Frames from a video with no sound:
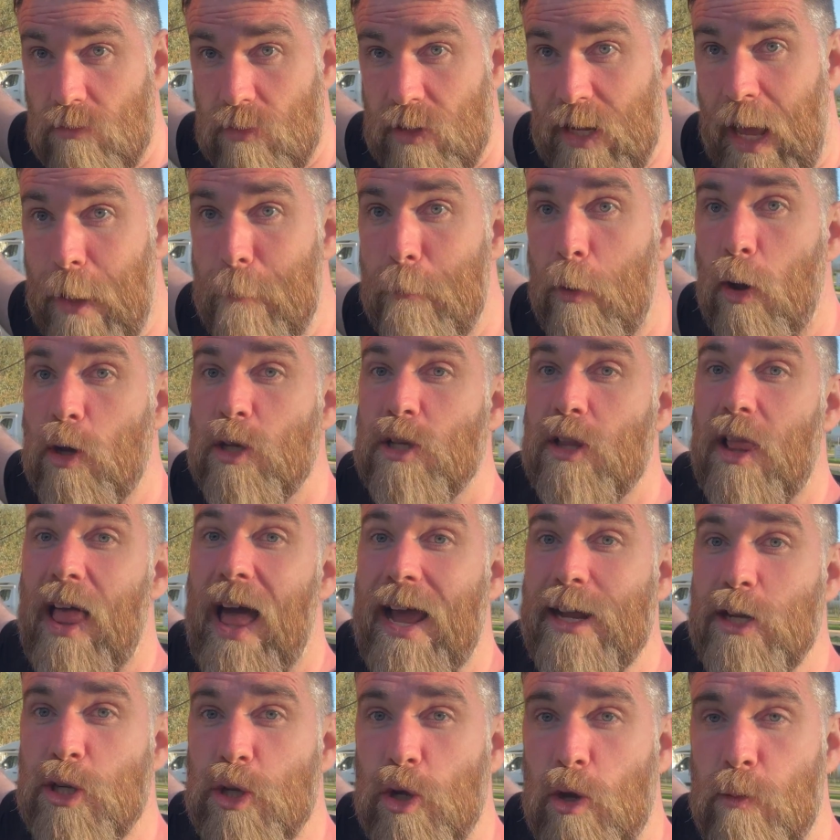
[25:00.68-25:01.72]
Tentbox
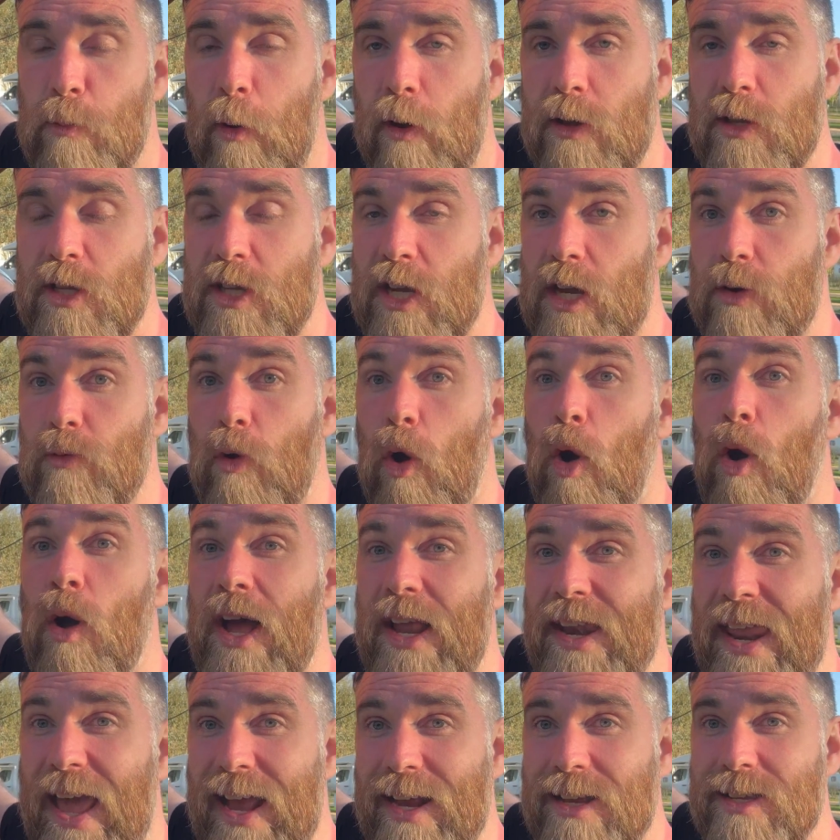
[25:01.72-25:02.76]
Lite 2.0,
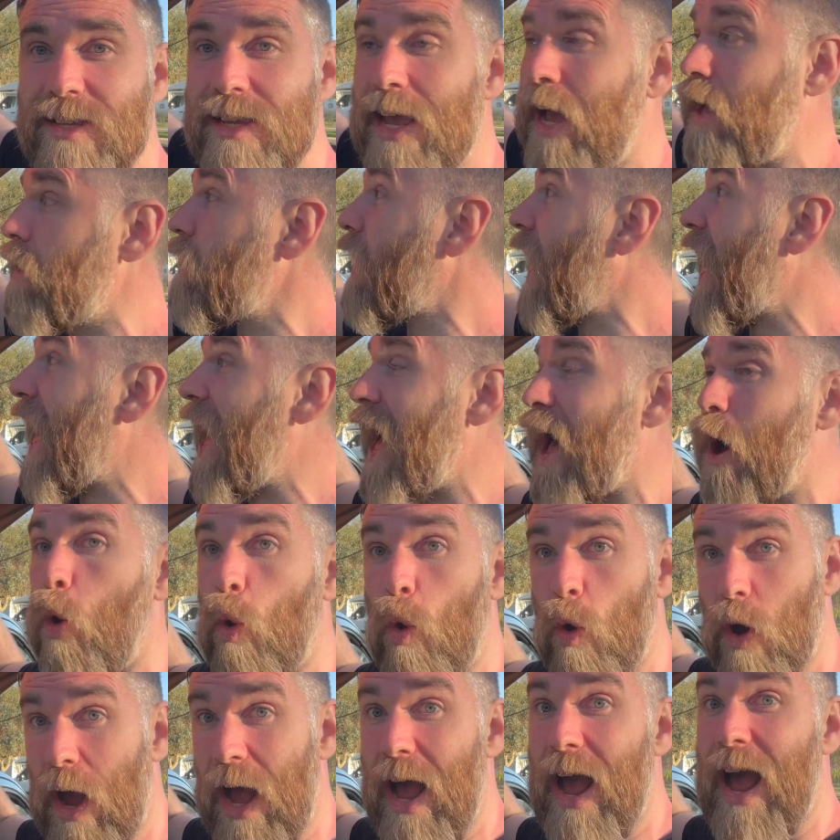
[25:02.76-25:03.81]
an XL
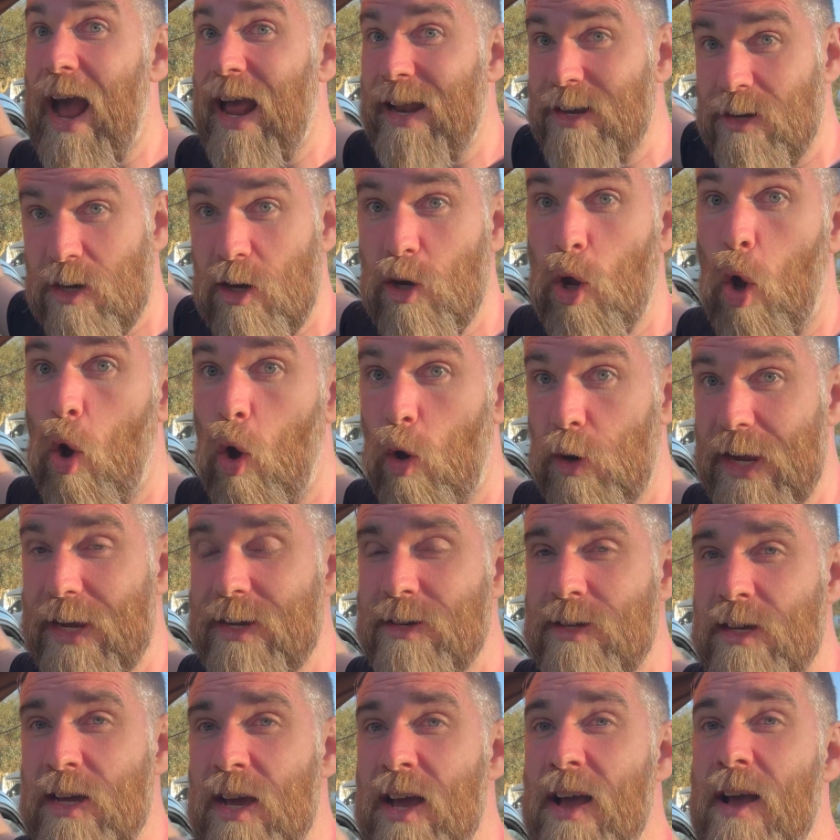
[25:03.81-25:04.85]
and an
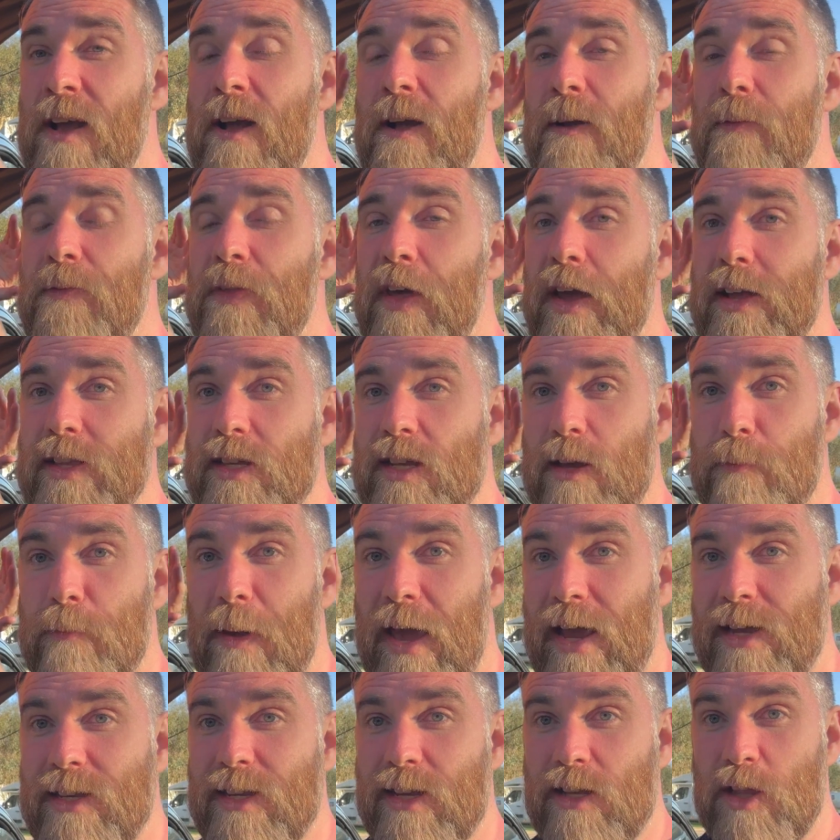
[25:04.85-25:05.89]
awning, that
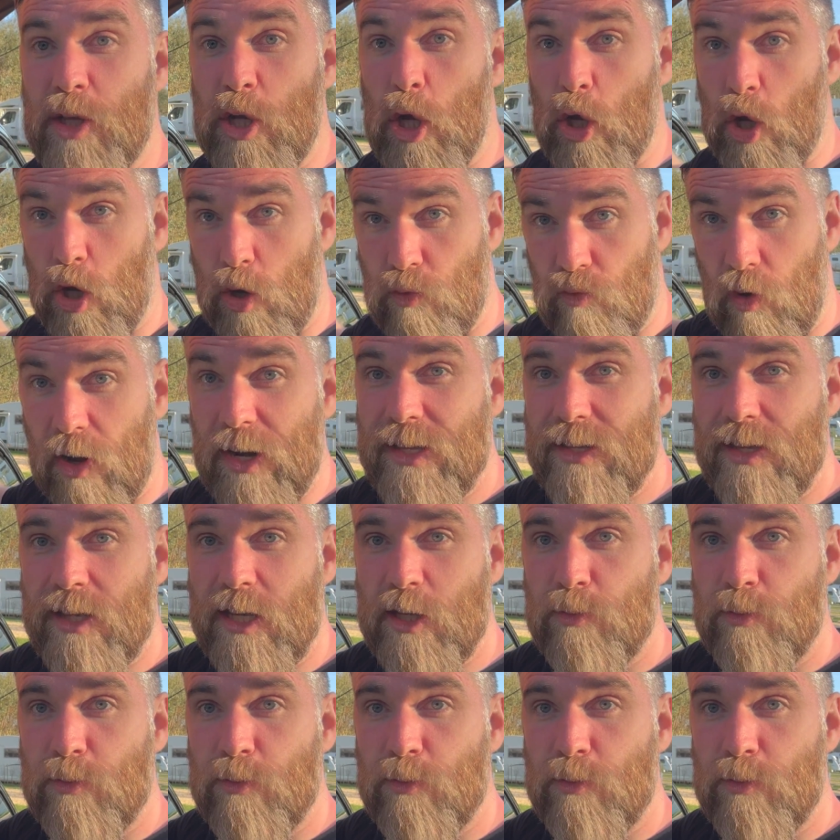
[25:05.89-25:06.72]
basically you're going to run into this